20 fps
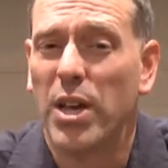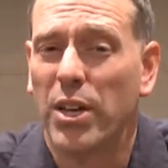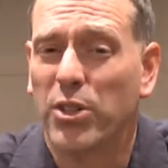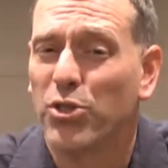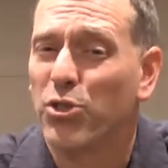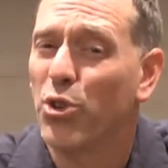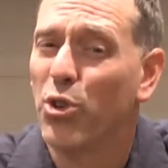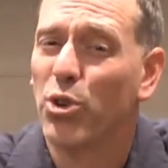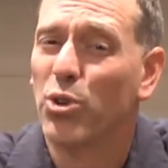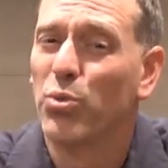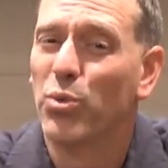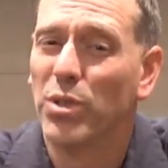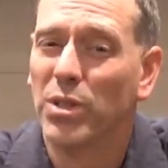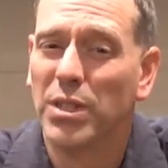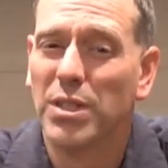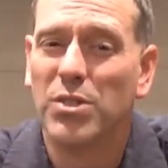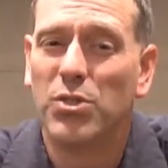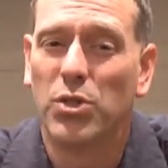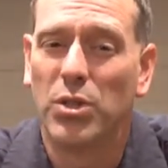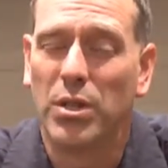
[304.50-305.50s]
external
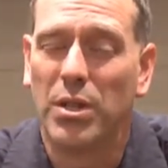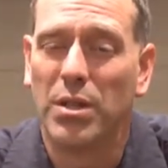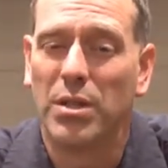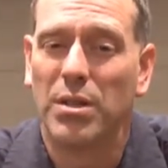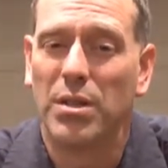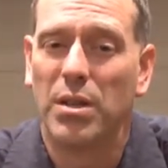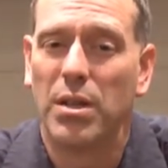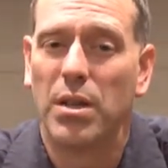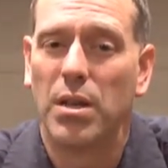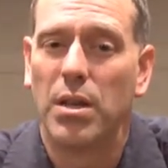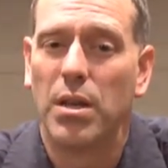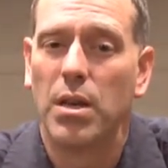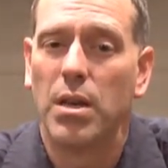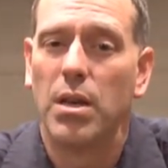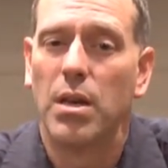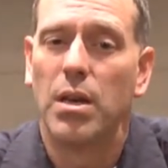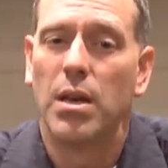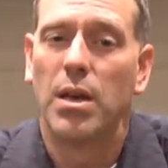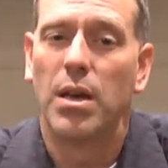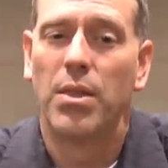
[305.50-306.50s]
religion?
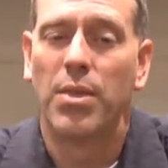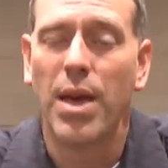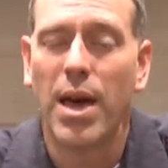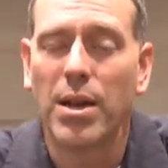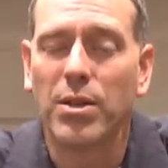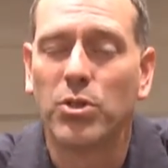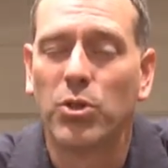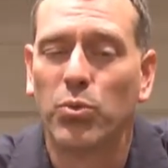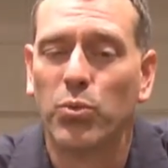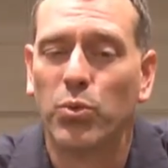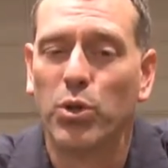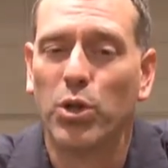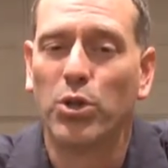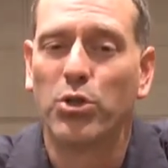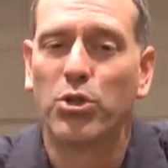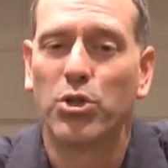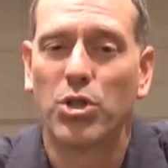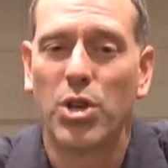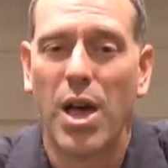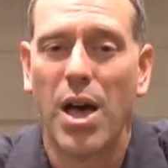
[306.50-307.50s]
And that is a real
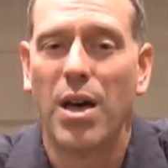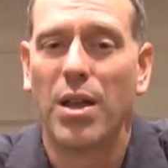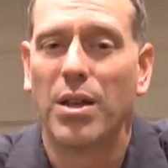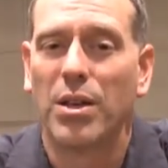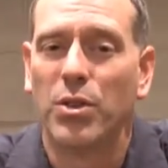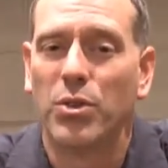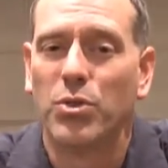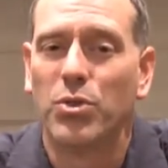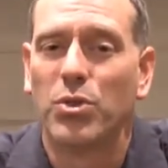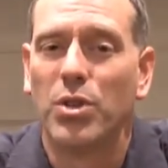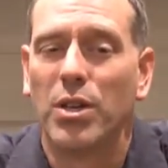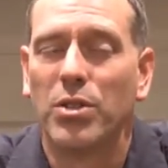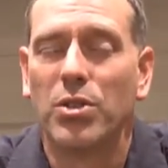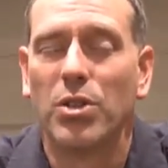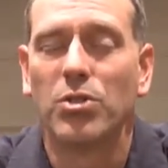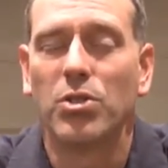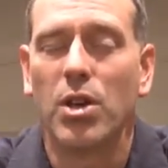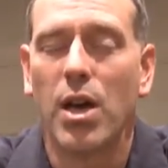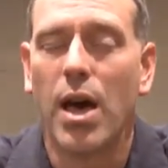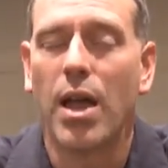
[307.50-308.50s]
challenge. It's a
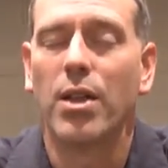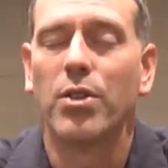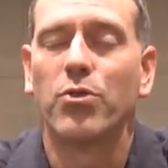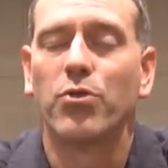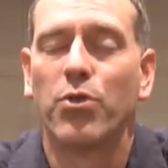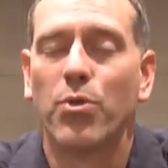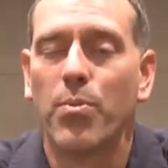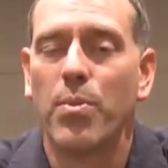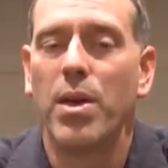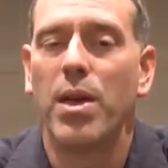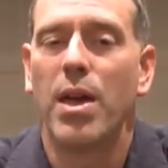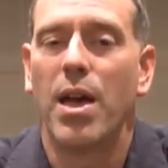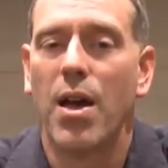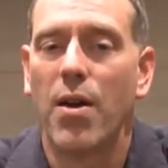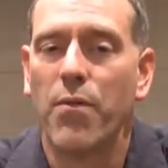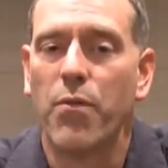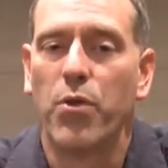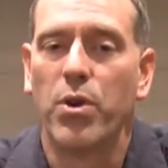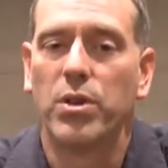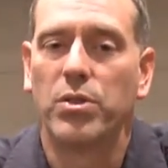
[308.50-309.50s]
challenge for me
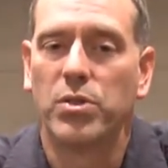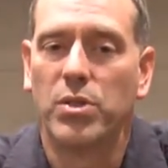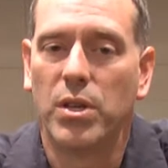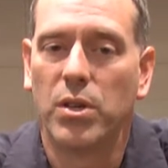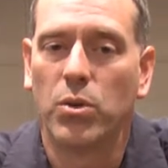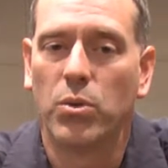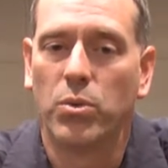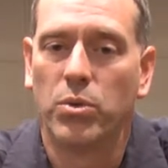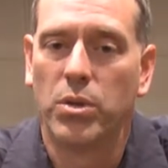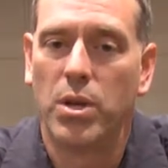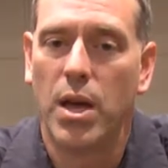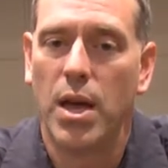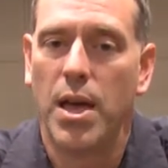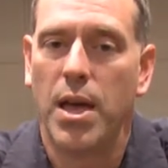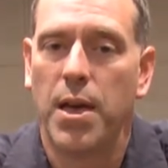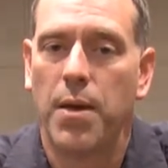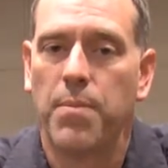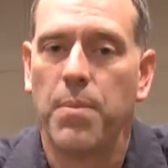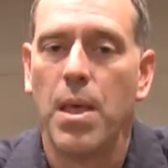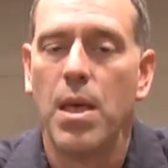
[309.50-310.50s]
every single
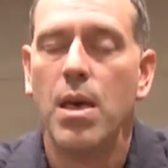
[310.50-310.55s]
day.